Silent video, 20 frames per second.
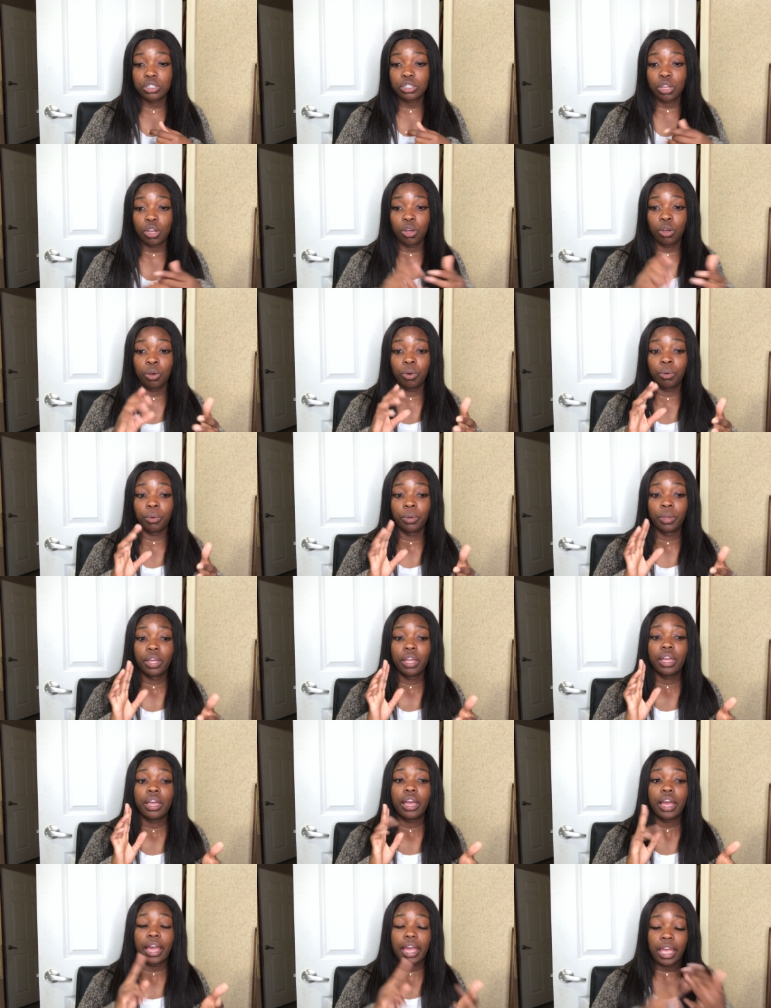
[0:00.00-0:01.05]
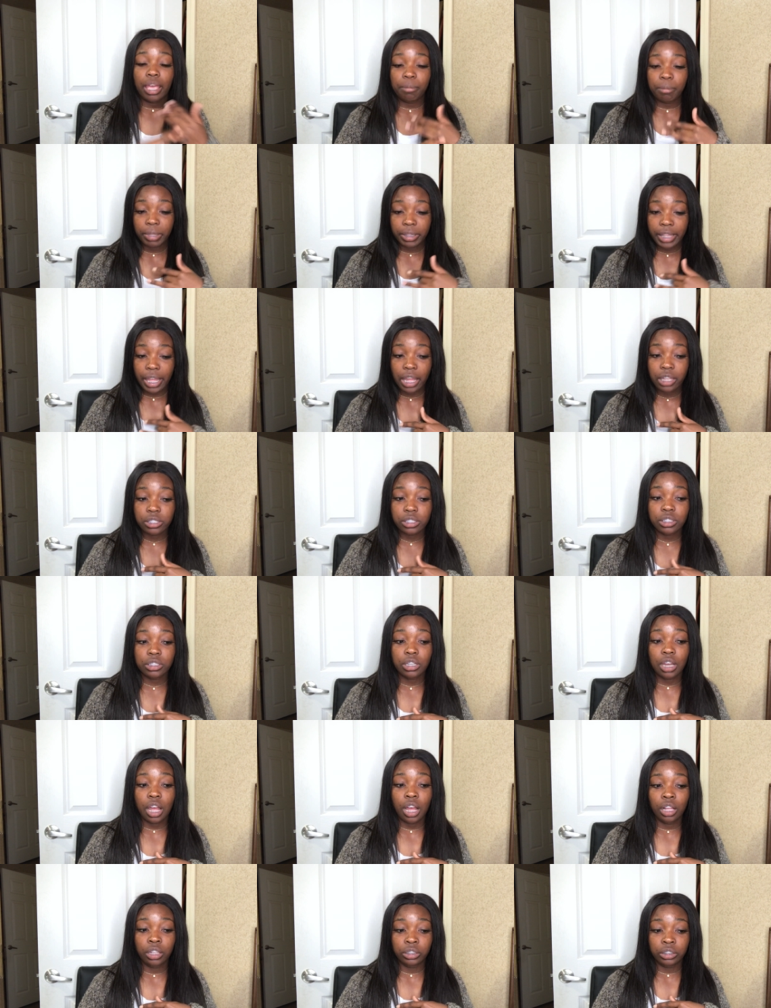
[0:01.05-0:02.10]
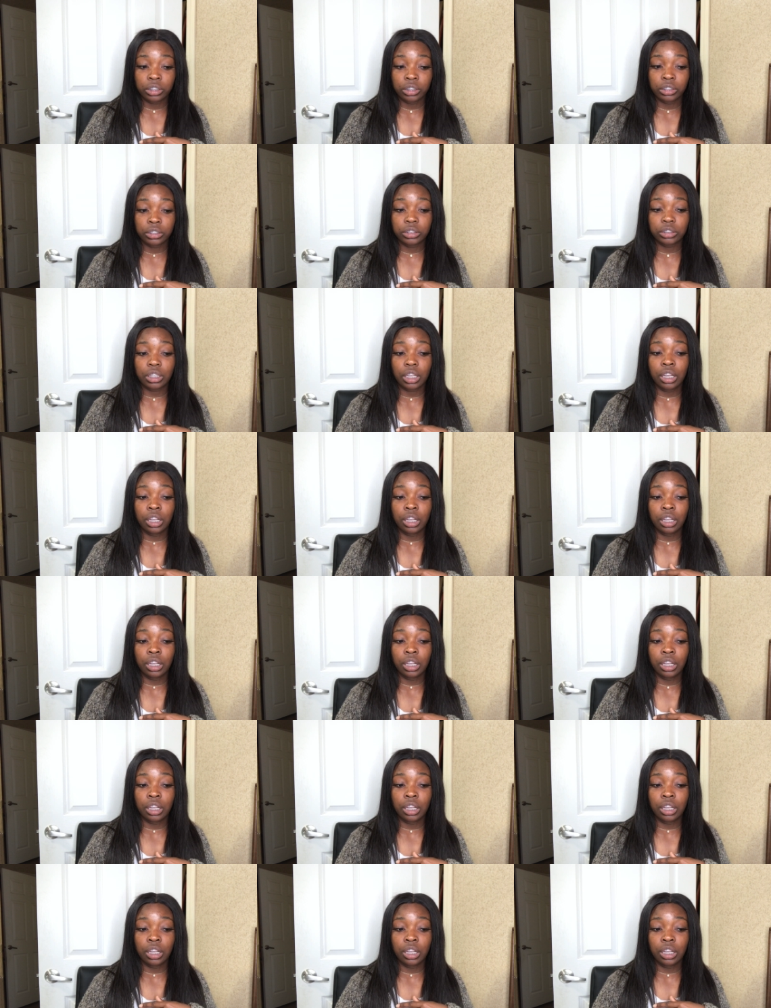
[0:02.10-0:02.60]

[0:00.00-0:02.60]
So I had my thousand dollars.